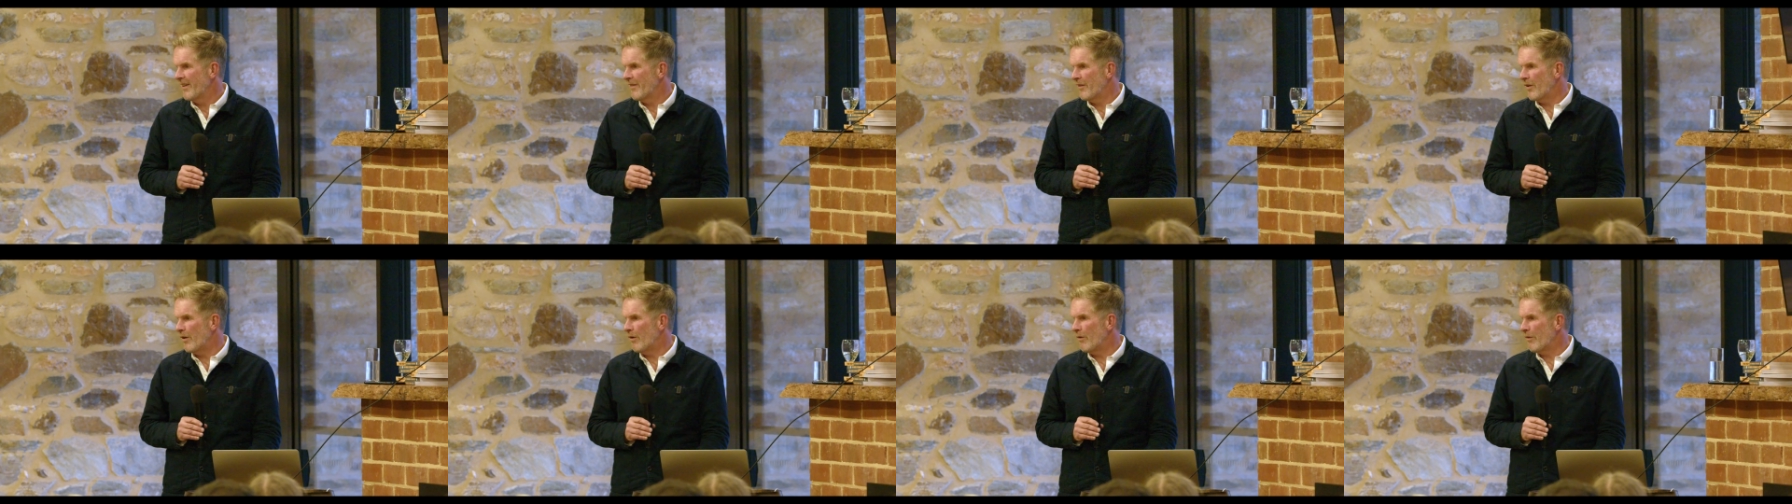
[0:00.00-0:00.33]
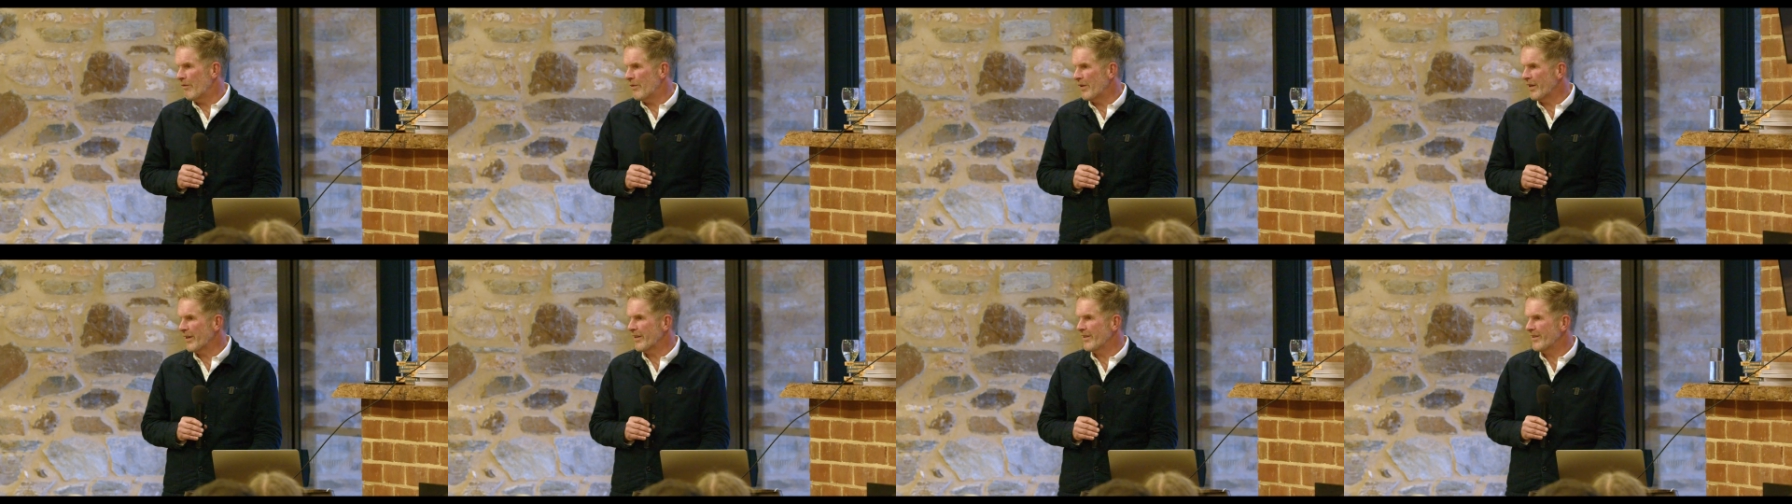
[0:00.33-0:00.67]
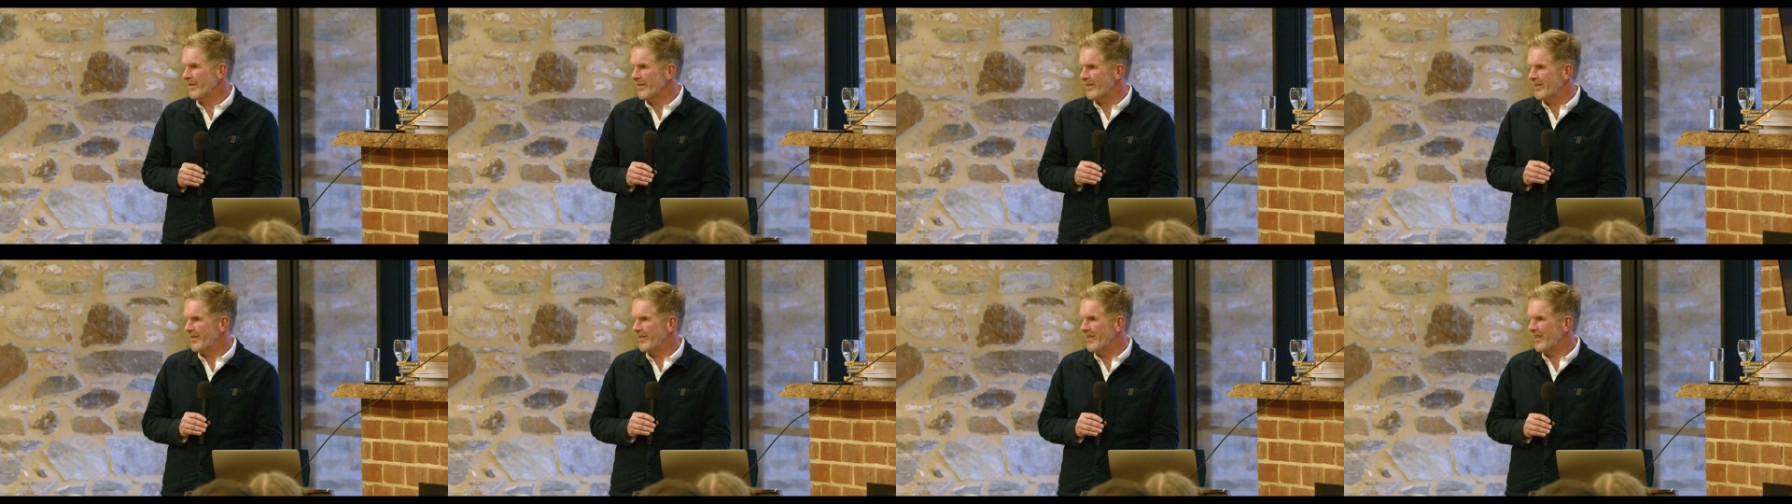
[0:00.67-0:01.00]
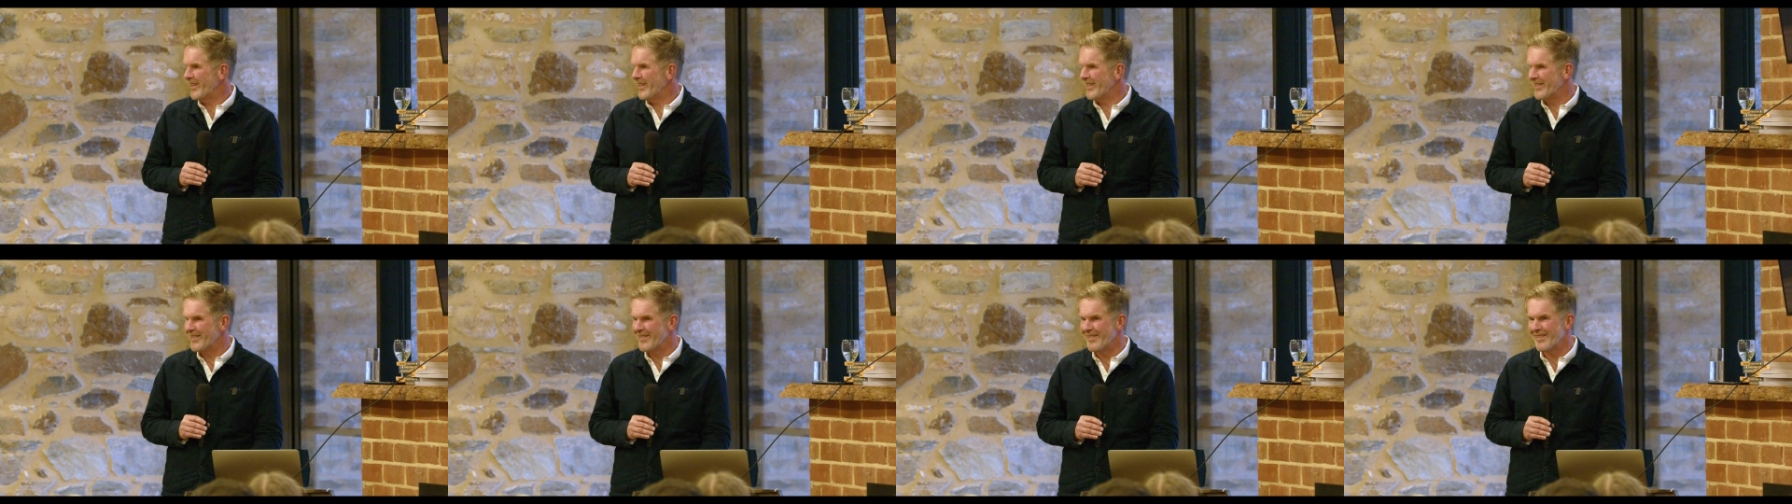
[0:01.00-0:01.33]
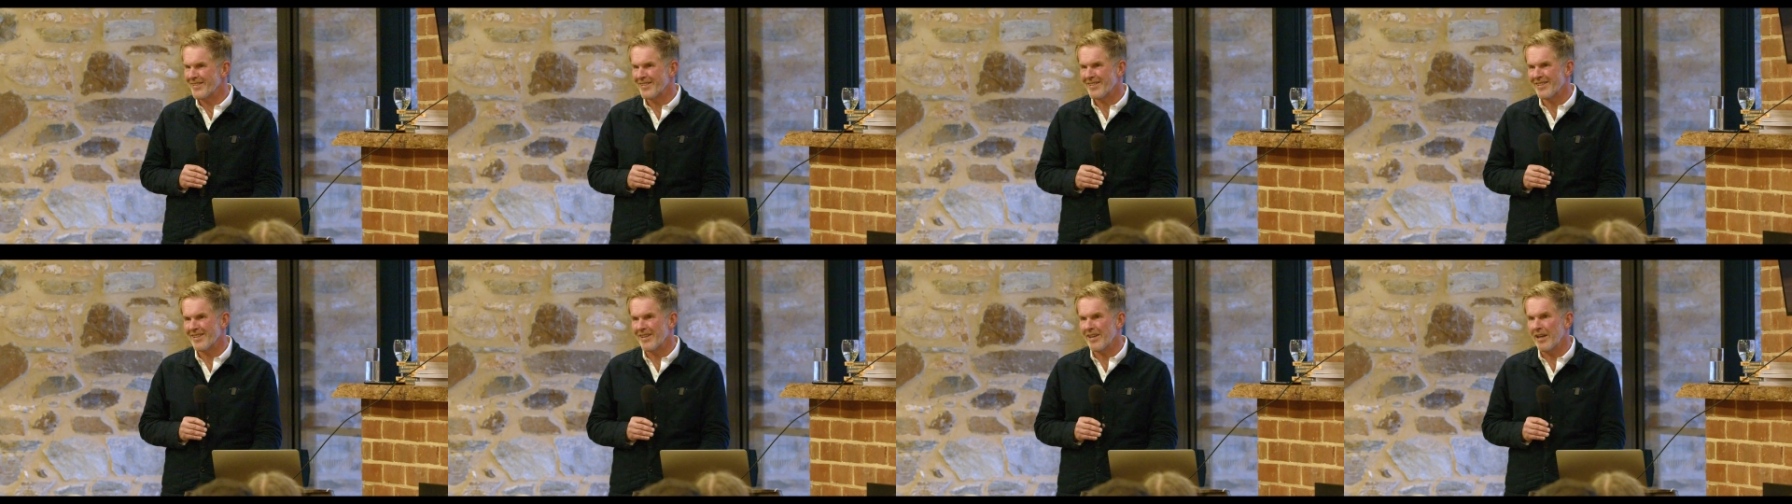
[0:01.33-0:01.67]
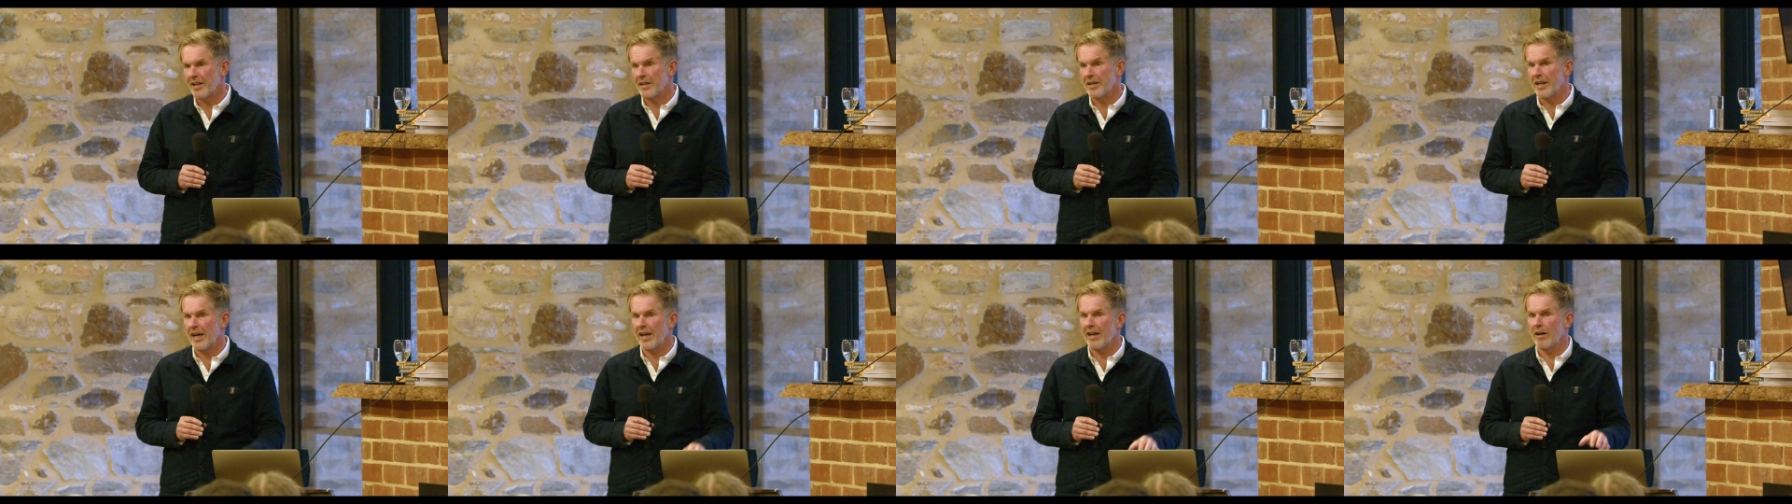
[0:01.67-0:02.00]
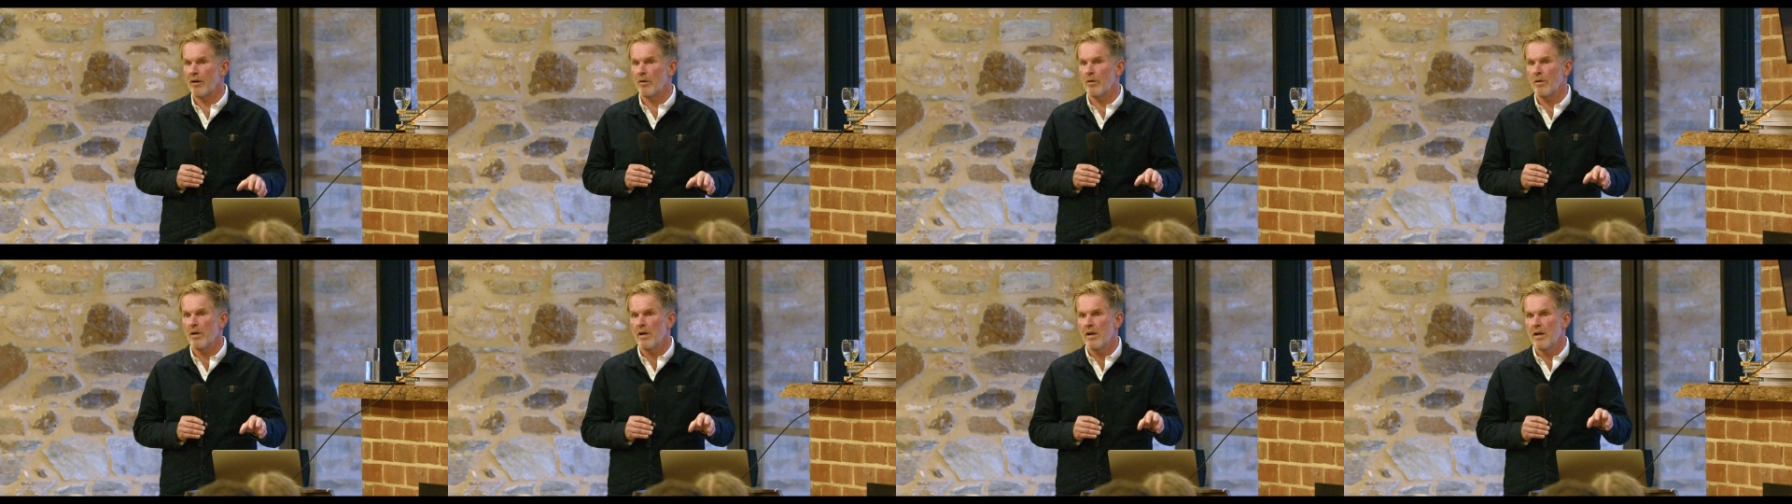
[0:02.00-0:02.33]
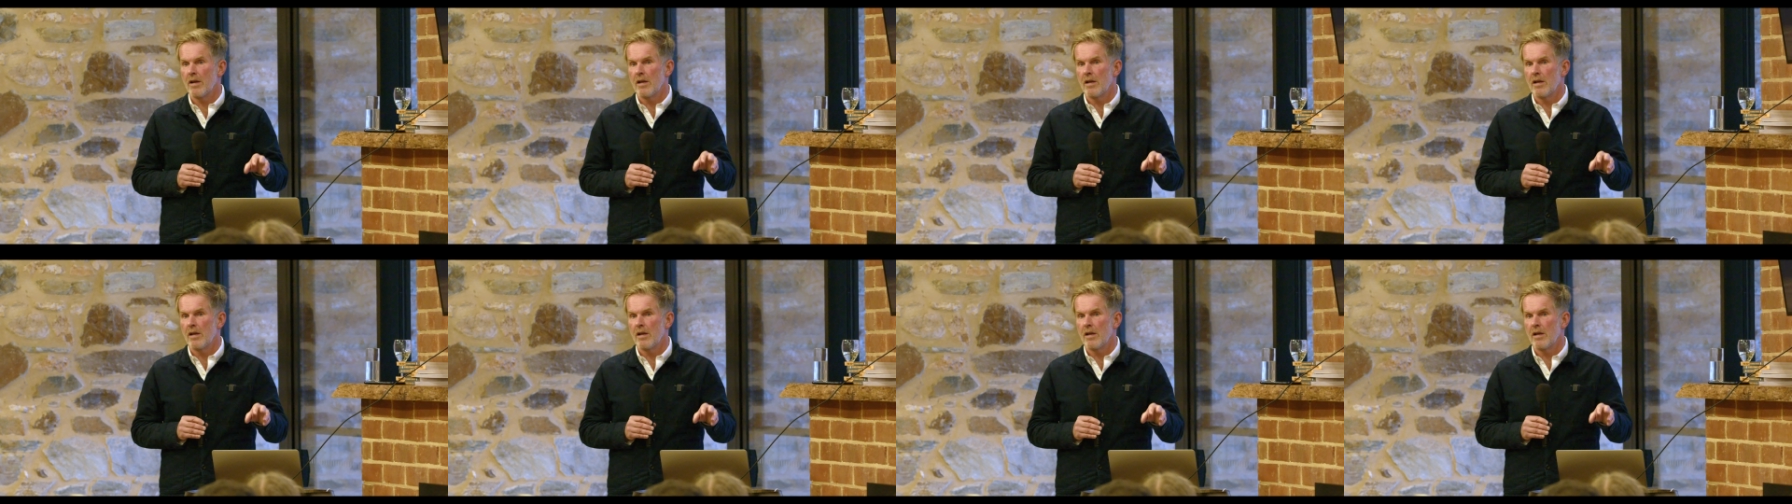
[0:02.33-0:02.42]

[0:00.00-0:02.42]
the whole thing and, and how,